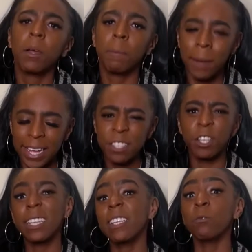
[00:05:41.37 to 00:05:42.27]
Master
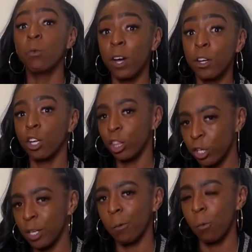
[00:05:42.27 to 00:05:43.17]
at least 1 or
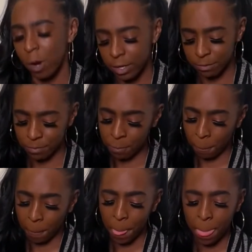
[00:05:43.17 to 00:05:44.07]
learn
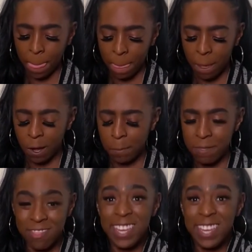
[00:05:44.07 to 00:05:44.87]
1.